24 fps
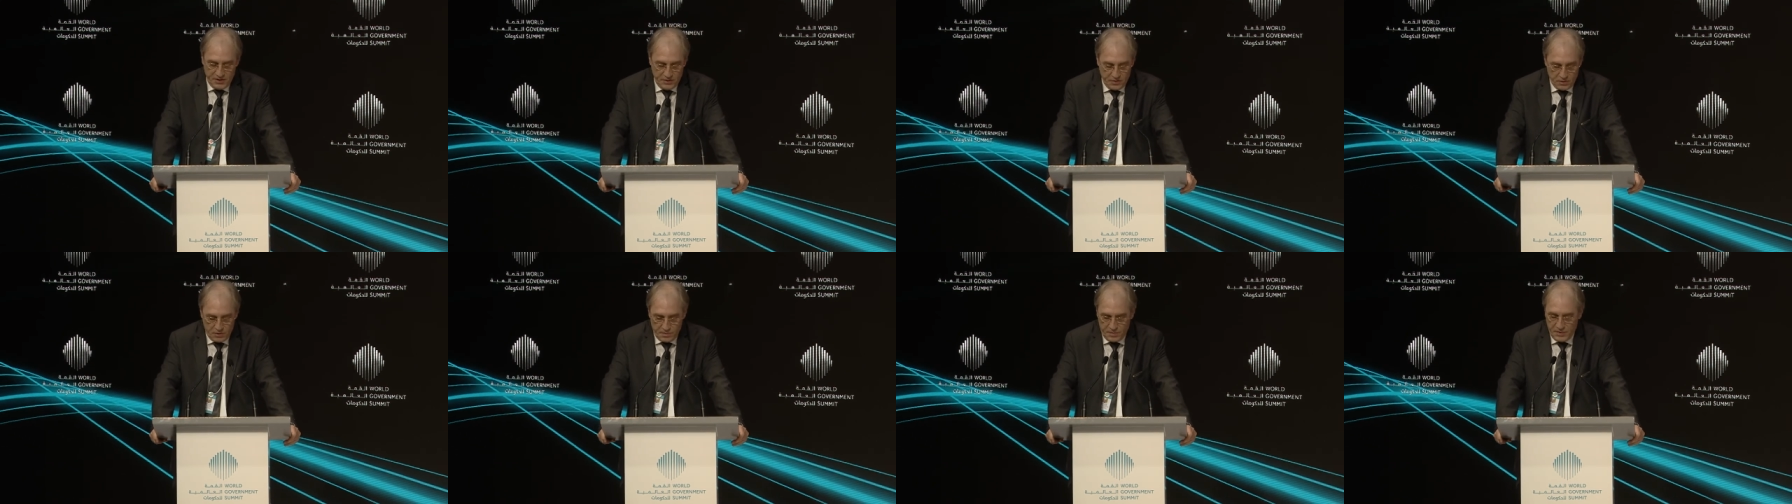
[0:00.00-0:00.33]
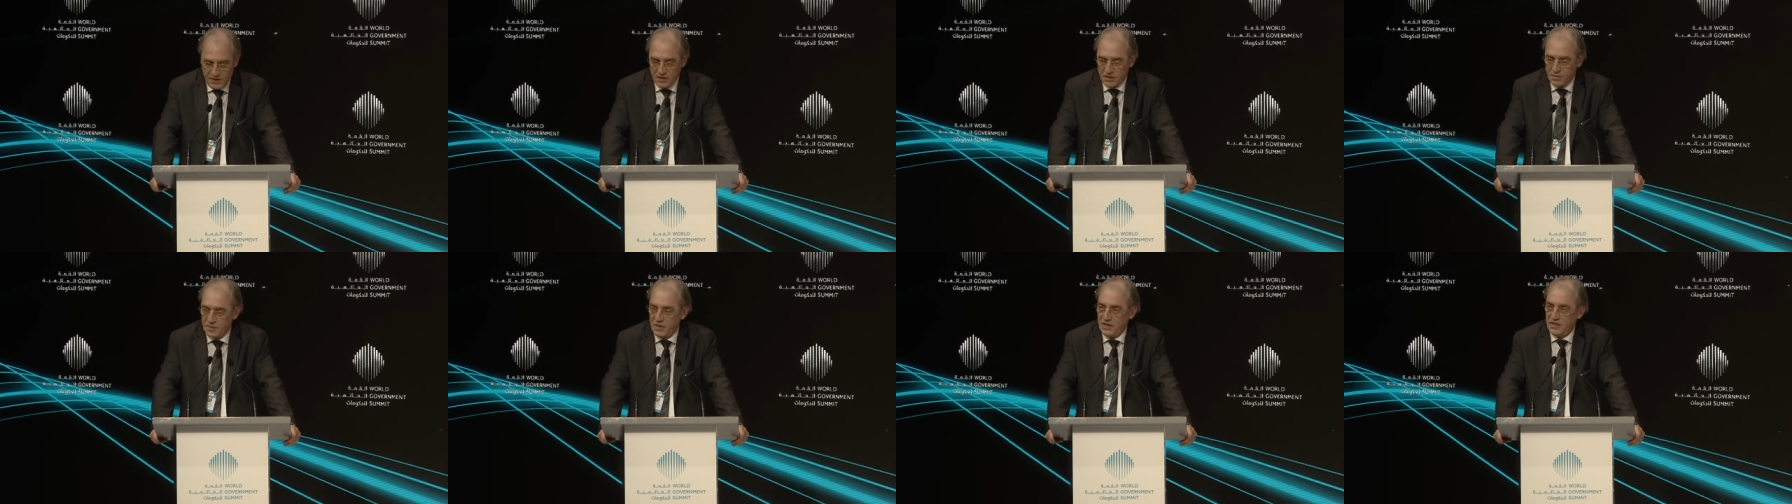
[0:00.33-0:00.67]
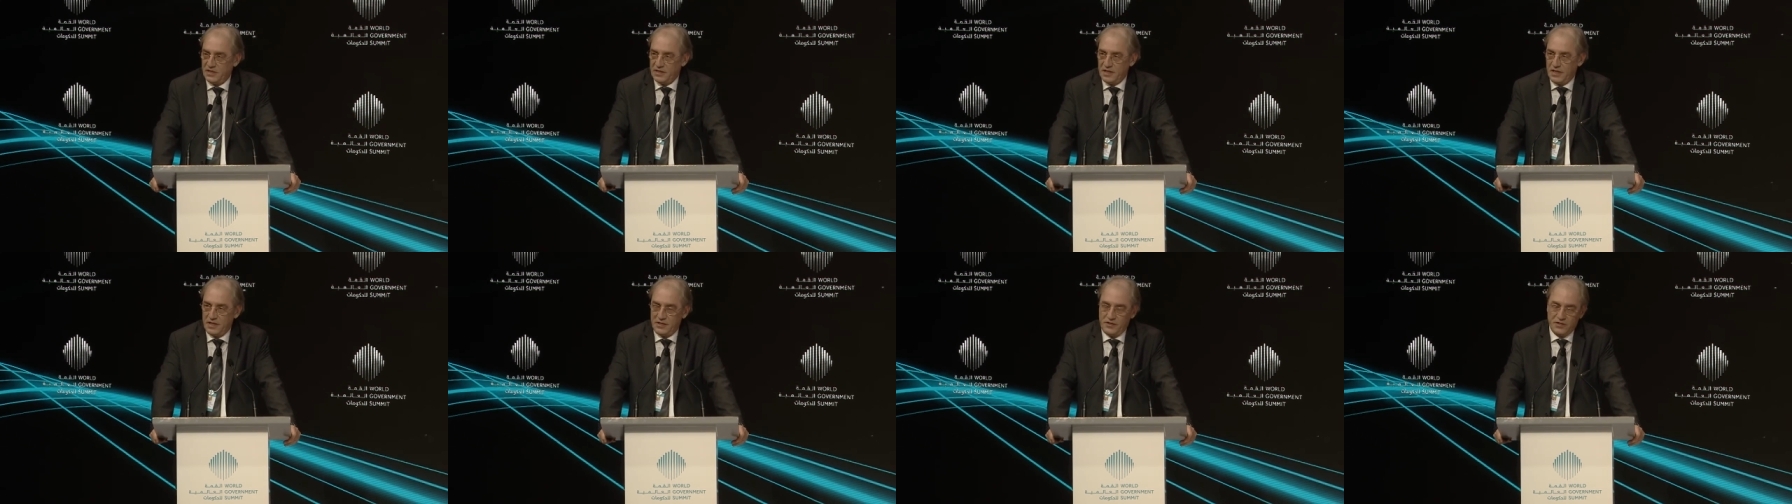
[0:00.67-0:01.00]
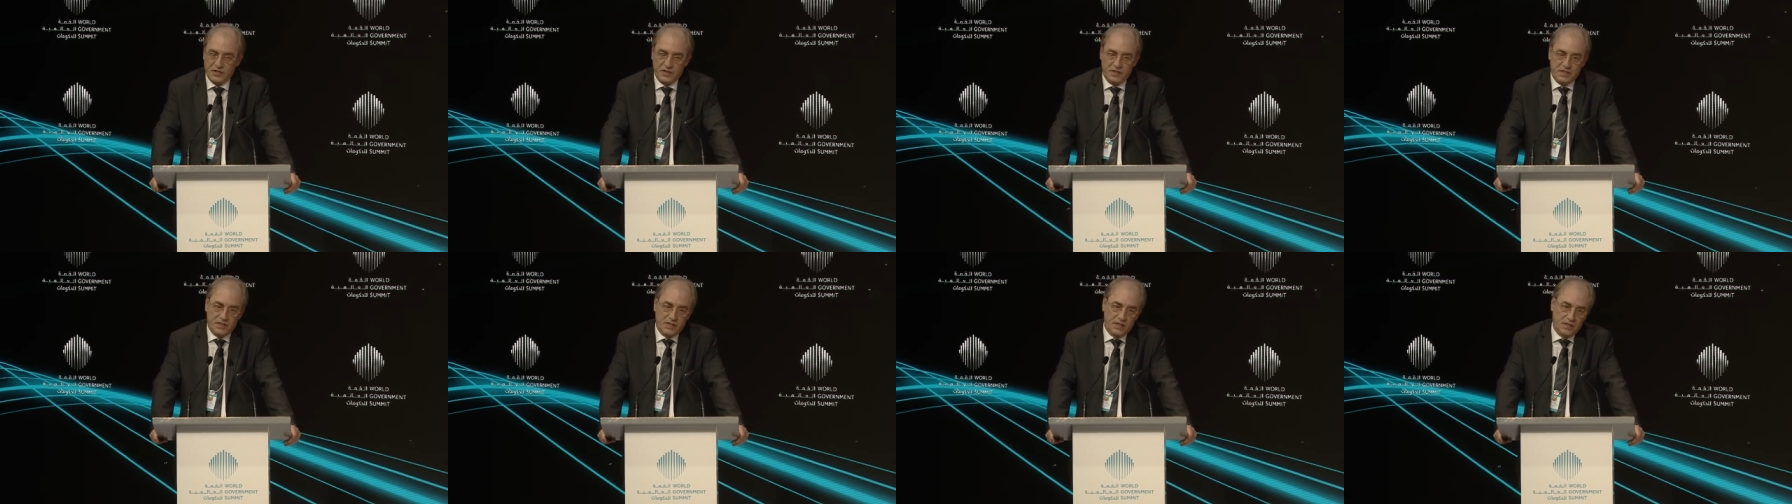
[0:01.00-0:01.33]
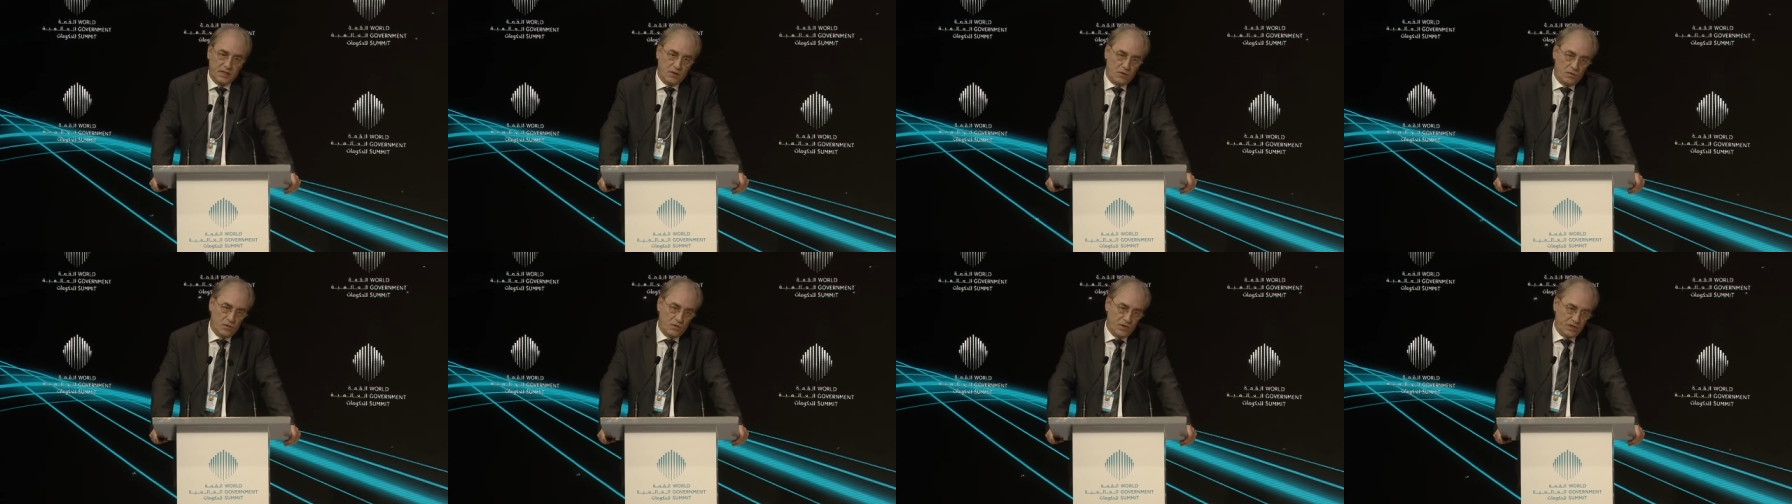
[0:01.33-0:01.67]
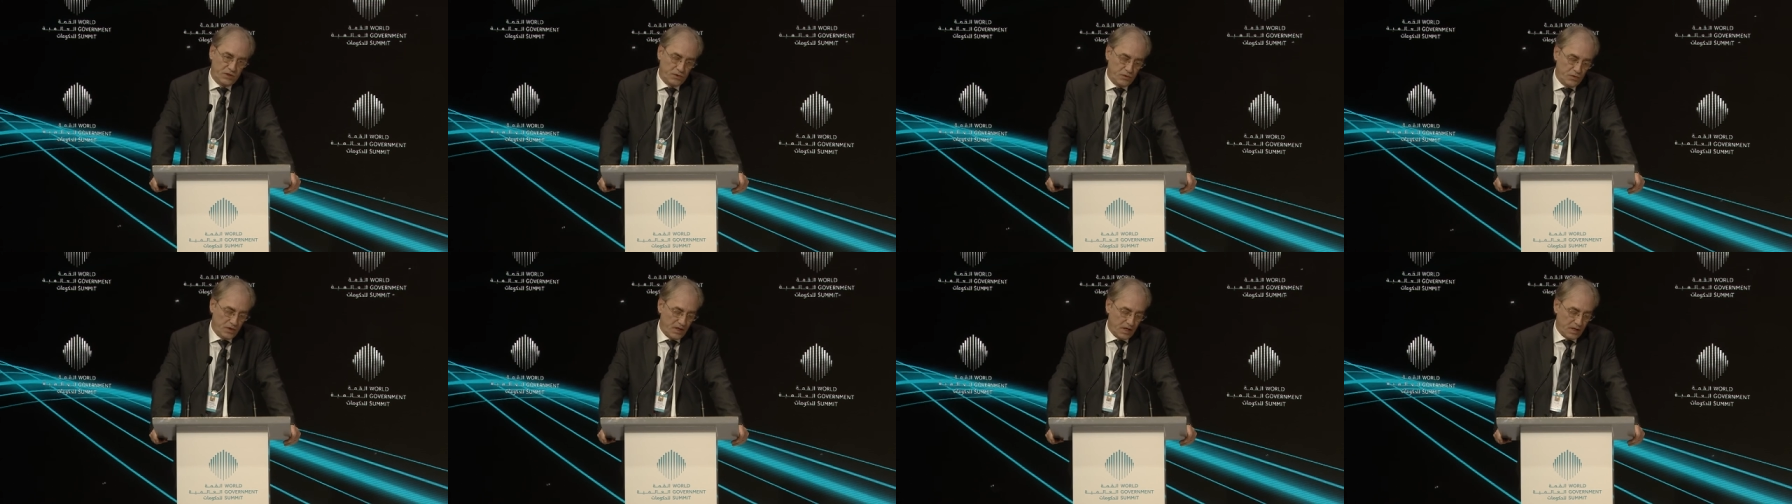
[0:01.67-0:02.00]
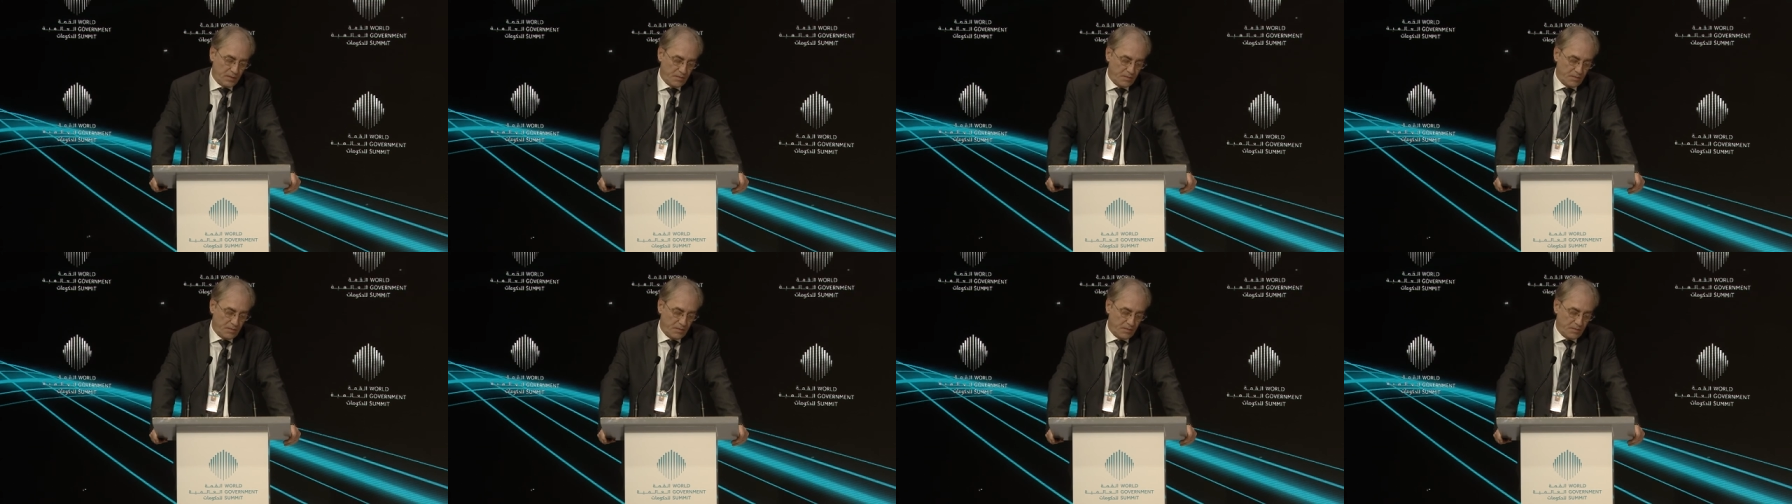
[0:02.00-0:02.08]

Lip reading: European Space Agency, on which we